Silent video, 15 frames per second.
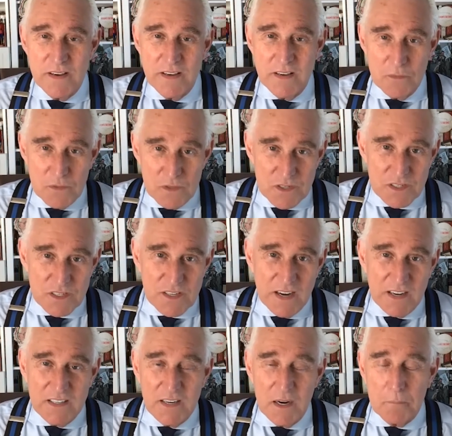He was
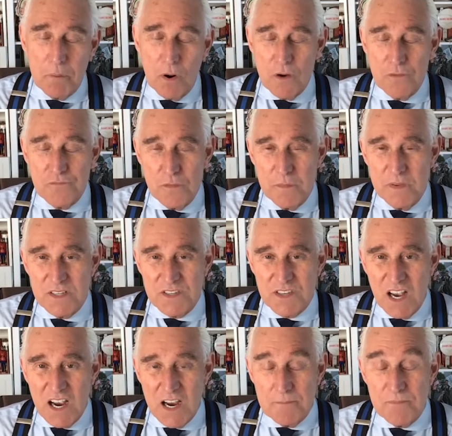taken apart from
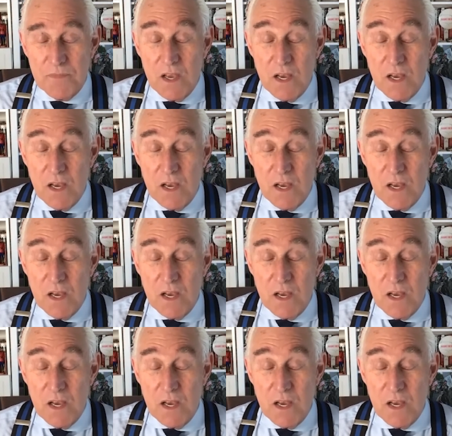inside.